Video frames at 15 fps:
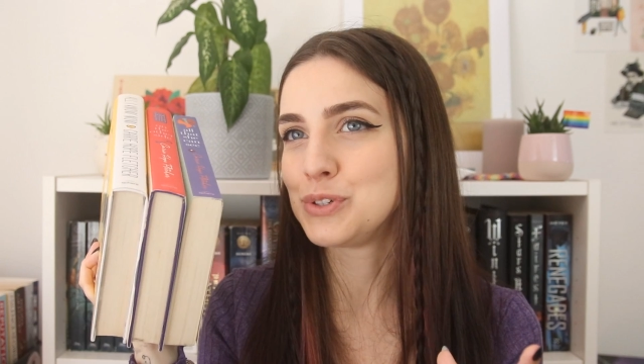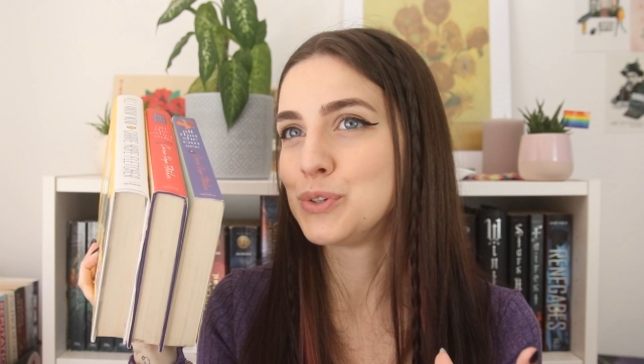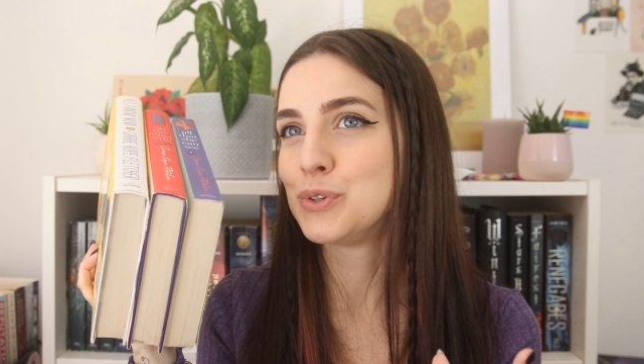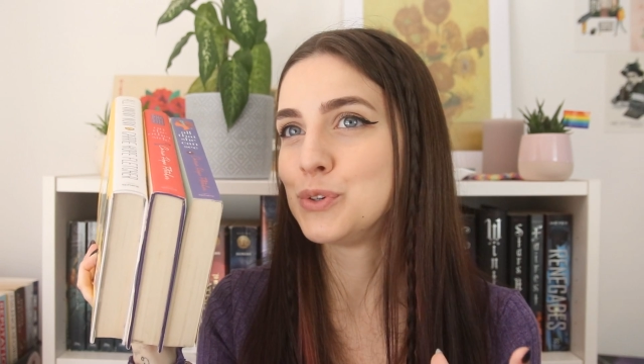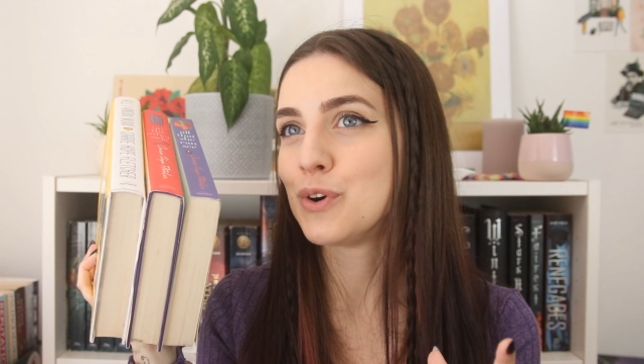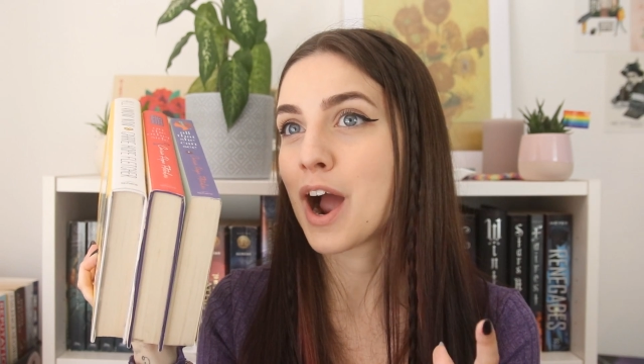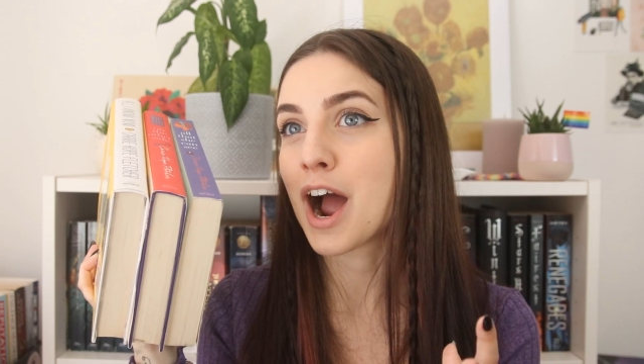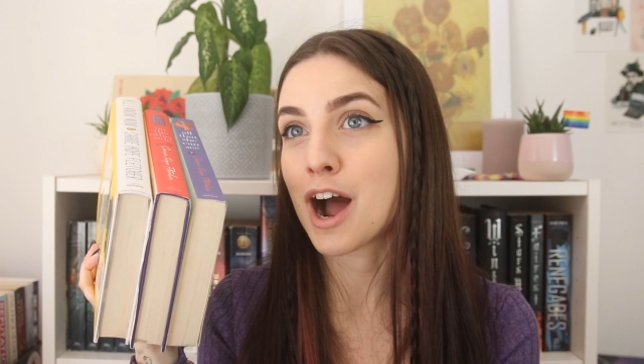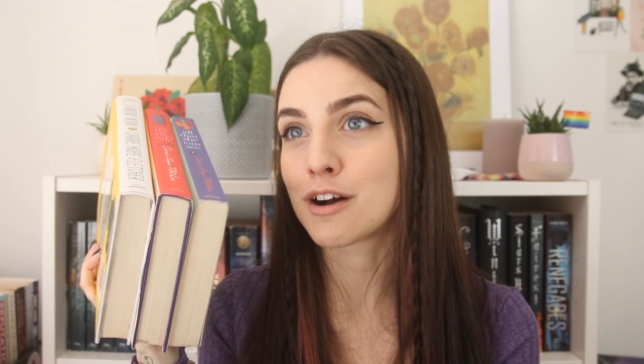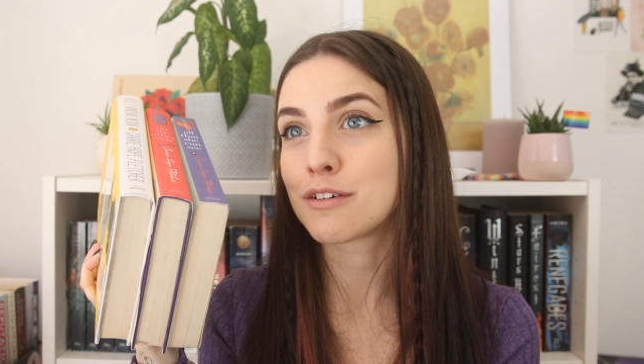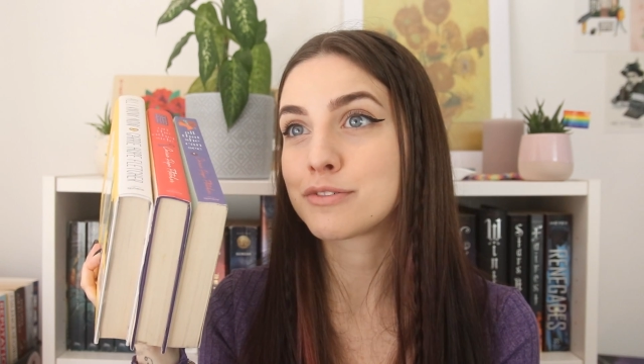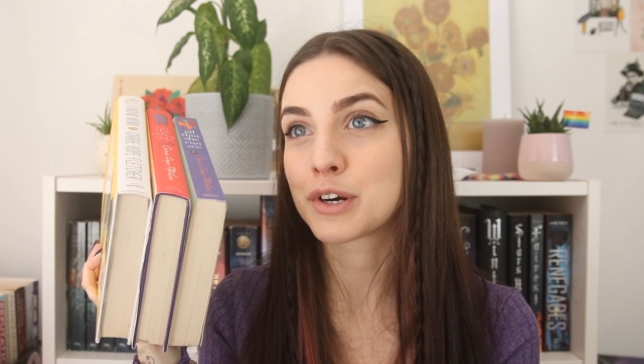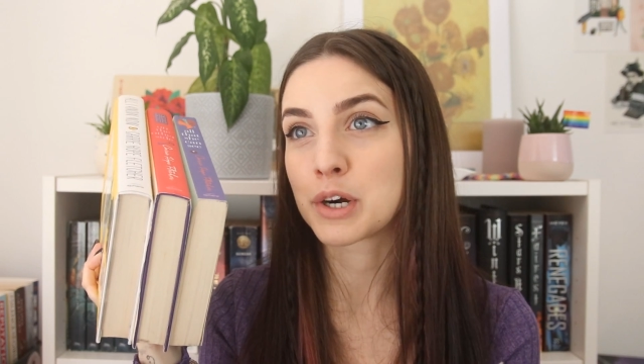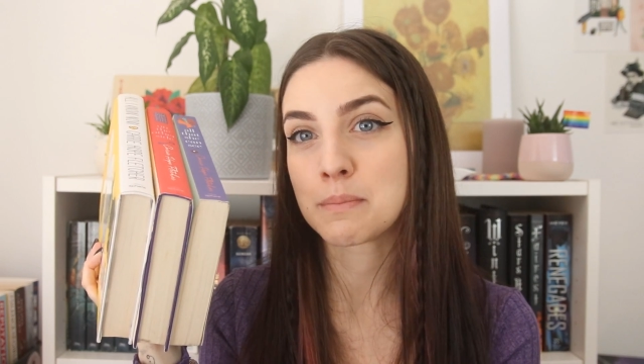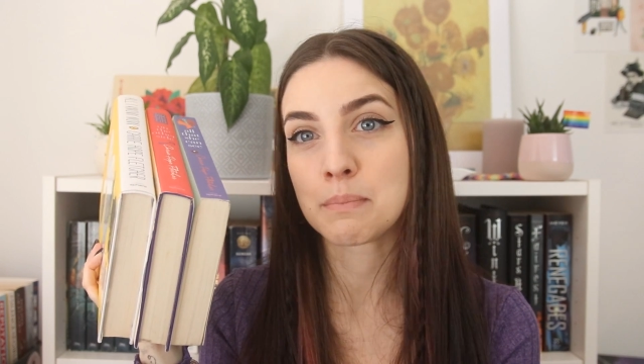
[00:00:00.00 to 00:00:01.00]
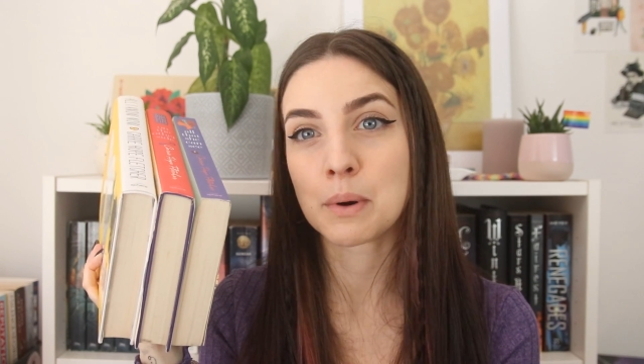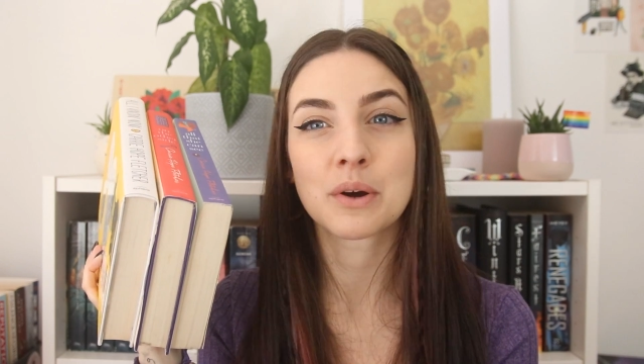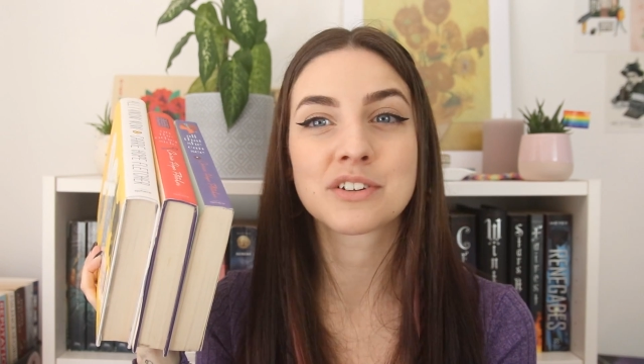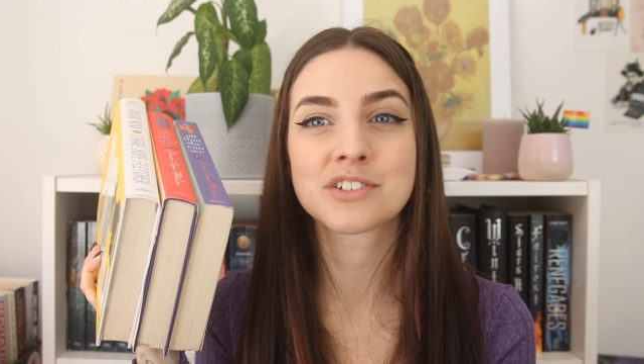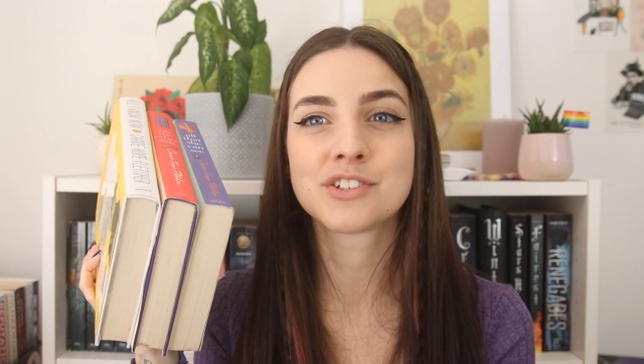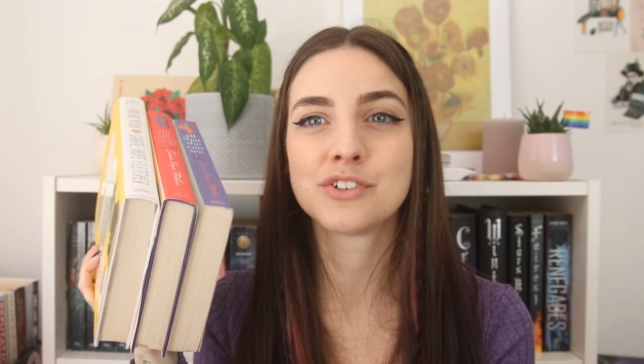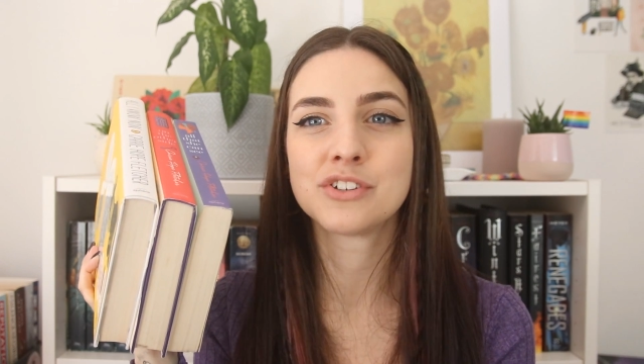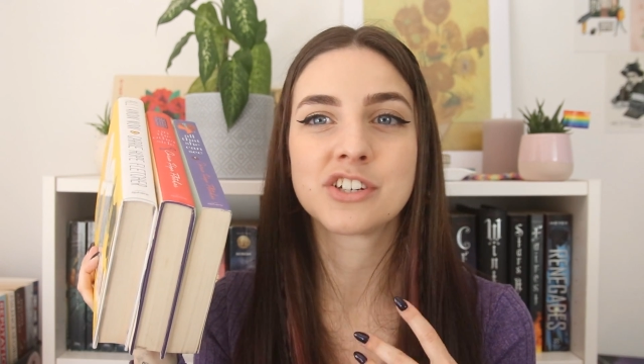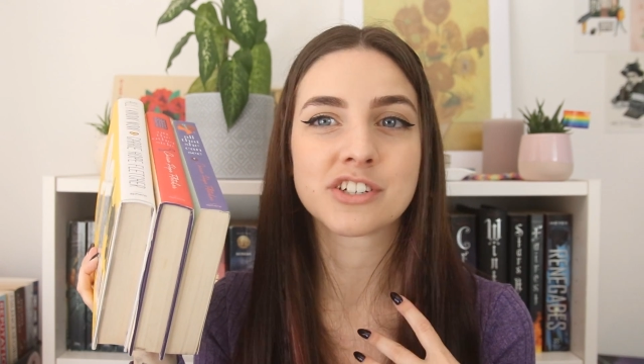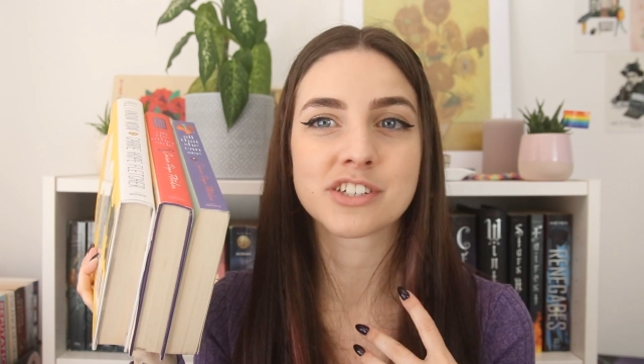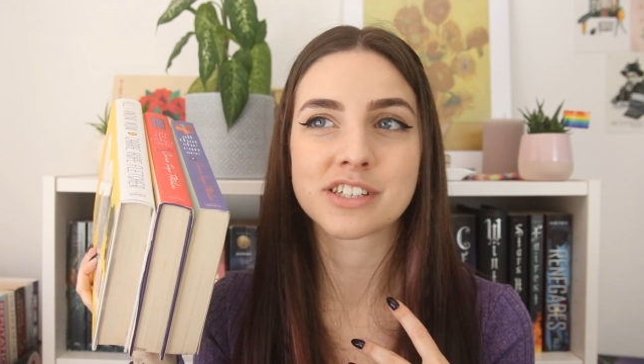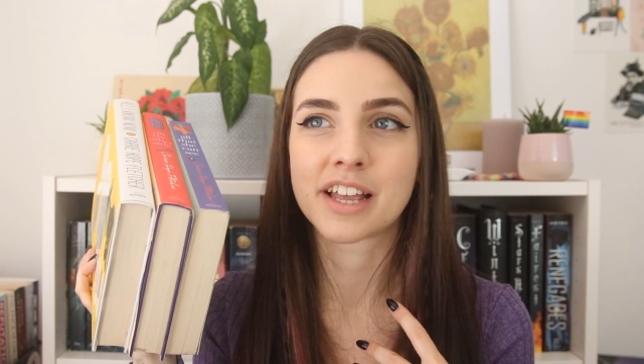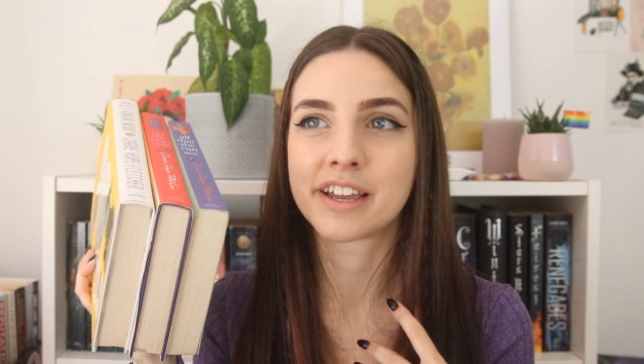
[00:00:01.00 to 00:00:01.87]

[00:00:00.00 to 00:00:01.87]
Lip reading: to have her books to just